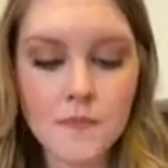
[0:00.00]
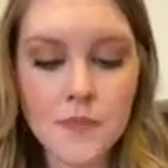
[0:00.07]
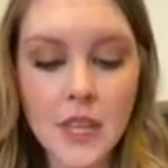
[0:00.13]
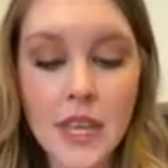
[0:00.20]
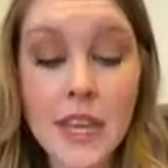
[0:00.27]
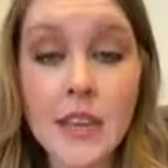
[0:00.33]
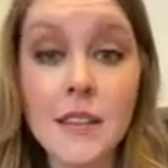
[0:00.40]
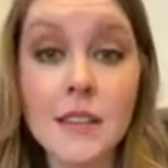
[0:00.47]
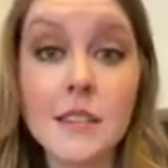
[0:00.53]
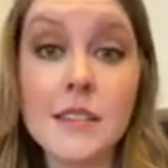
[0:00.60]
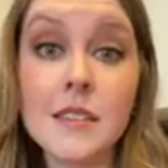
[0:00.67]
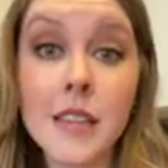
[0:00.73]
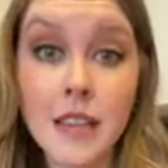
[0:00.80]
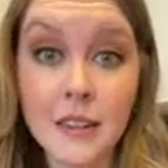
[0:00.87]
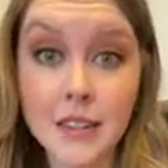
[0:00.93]
He kills
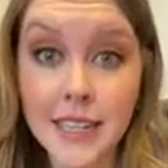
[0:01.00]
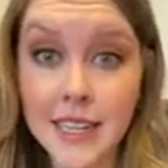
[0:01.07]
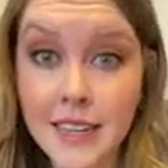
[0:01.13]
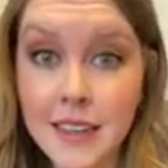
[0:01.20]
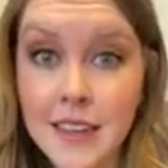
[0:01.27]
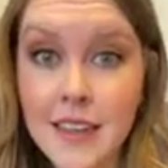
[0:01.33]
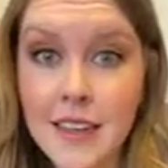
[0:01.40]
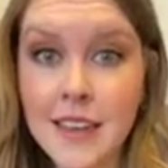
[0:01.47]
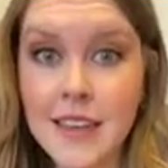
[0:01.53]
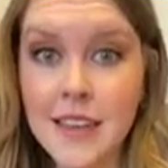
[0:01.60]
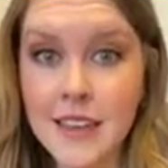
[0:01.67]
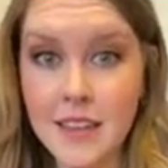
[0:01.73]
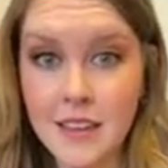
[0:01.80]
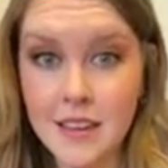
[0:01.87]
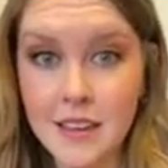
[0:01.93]
Sari
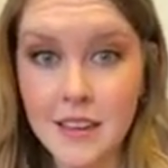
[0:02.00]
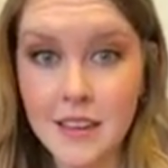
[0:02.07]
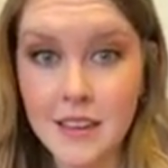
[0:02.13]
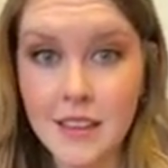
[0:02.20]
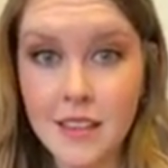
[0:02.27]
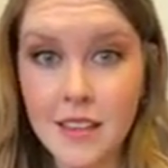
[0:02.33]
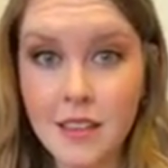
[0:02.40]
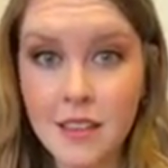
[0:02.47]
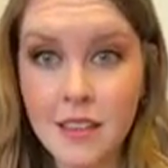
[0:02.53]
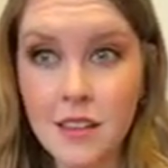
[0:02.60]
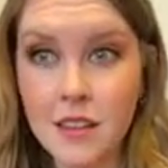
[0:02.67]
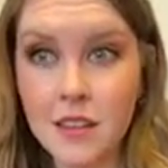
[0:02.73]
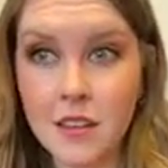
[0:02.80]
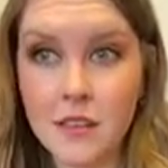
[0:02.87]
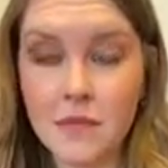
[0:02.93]
in
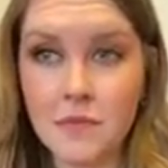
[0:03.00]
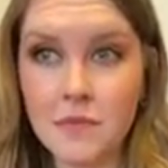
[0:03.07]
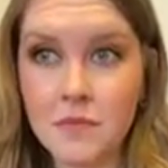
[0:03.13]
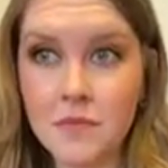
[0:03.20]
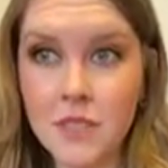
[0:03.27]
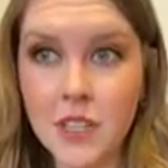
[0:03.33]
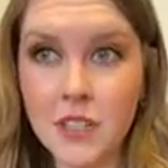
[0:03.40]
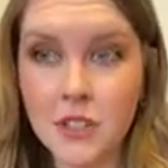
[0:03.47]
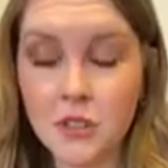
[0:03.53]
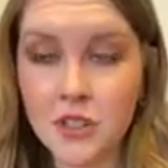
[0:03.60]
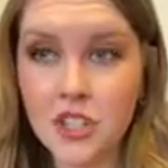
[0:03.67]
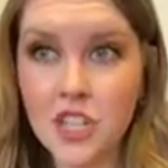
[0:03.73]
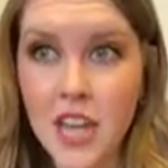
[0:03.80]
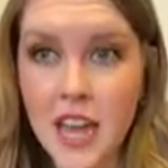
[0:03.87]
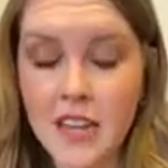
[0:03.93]
the little
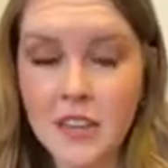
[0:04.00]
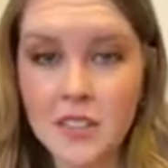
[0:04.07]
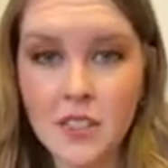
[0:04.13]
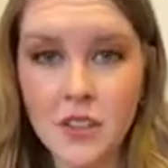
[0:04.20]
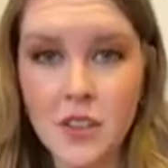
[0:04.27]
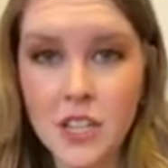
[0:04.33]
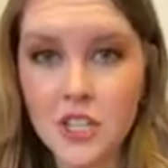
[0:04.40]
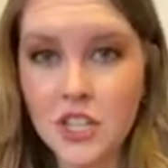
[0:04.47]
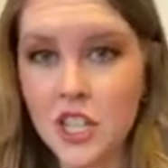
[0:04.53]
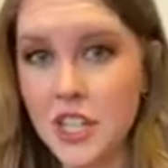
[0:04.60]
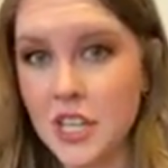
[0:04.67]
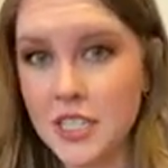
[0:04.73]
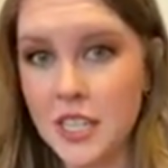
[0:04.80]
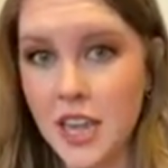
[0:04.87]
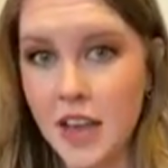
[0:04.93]
shed so that she
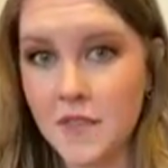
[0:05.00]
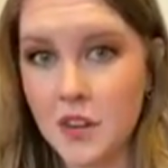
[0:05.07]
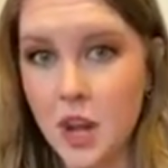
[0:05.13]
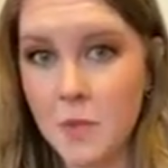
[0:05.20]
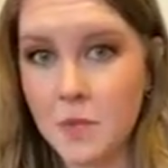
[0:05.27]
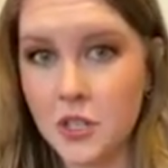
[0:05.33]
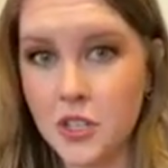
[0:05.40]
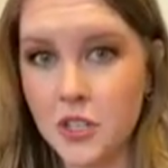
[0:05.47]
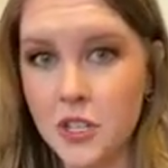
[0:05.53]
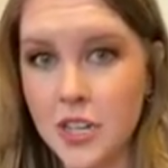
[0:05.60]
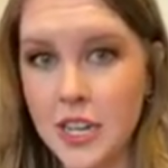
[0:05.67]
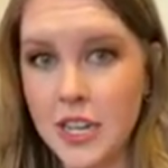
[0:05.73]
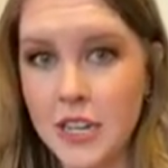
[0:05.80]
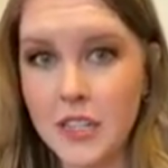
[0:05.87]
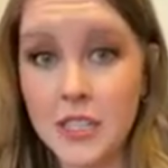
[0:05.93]
doesn't have an
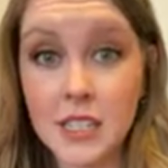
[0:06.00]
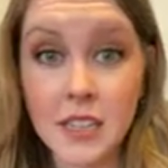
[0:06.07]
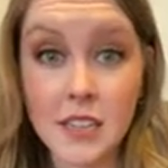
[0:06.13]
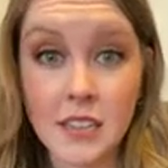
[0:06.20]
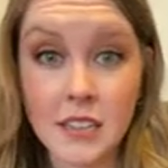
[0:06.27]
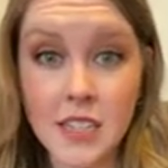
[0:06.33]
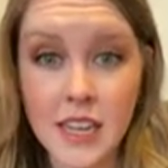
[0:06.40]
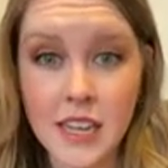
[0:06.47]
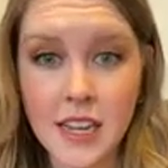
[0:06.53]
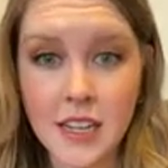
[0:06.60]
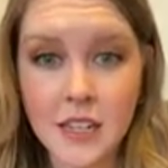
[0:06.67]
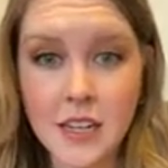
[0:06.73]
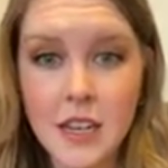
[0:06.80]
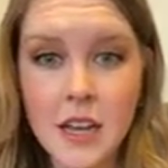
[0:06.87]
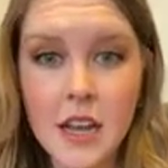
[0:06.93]
opportunity to kill
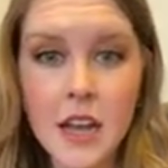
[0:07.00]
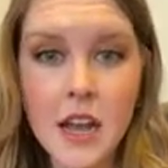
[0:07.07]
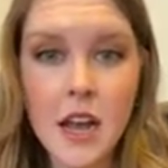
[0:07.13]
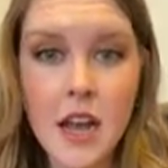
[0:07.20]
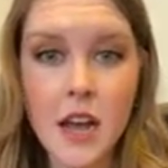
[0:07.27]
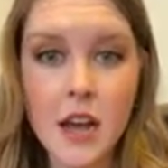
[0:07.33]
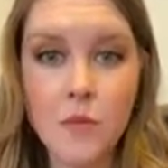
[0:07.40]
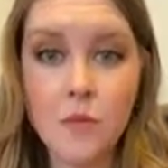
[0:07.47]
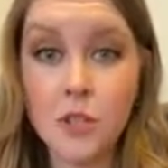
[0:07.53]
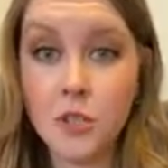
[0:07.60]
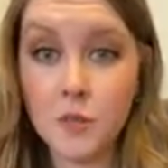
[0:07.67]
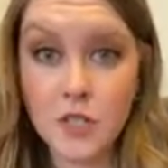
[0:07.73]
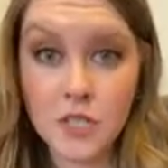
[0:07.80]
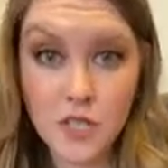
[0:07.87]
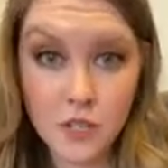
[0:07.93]
Dan, which
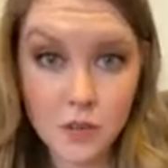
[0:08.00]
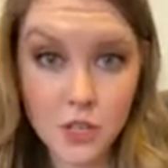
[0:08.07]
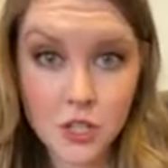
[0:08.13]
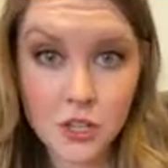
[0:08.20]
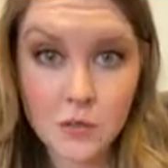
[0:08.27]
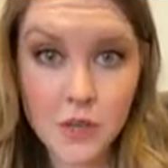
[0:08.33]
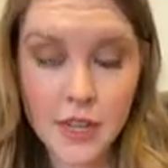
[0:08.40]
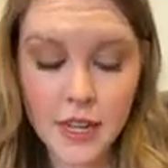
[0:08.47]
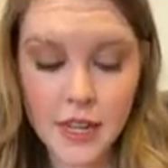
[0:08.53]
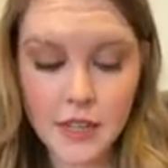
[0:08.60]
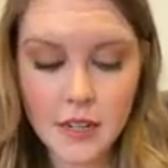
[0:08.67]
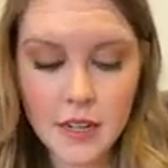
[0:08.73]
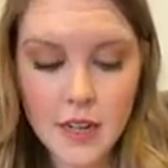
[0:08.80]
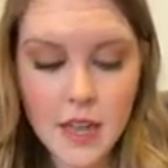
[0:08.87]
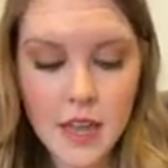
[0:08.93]
was the original
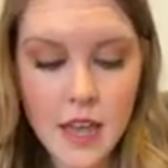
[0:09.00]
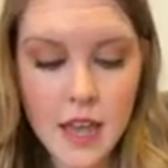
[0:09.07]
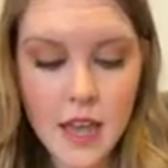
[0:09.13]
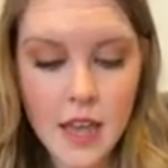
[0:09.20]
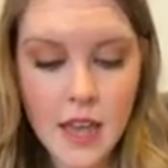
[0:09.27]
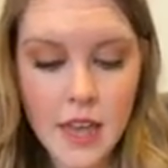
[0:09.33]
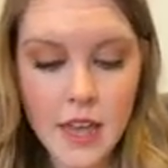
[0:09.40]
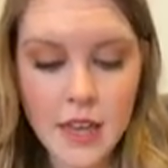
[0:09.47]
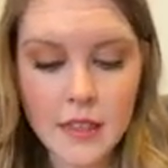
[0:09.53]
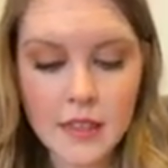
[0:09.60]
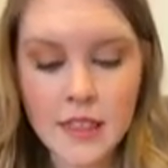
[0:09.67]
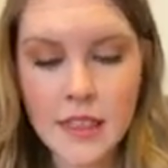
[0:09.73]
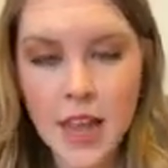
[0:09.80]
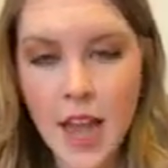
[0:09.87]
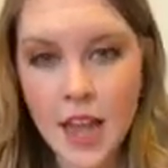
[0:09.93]
plan. And
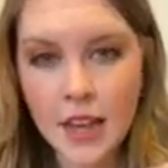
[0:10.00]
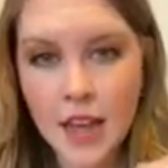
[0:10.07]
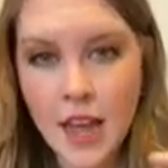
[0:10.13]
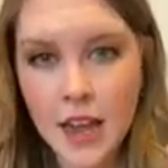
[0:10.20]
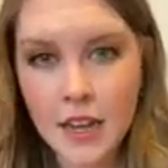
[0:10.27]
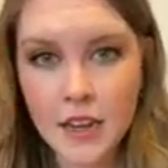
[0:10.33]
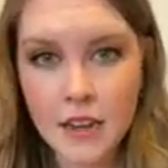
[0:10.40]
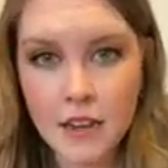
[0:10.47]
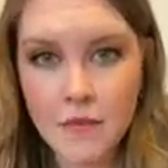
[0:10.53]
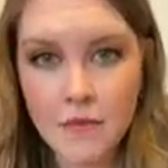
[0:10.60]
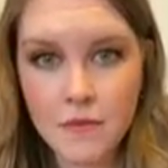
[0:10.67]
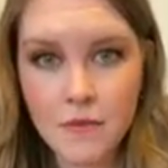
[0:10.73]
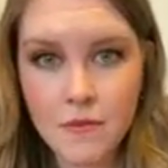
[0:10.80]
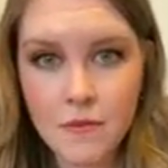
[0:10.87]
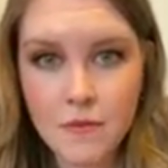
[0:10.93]
that kind
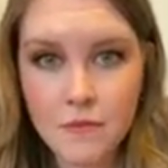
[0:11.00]
of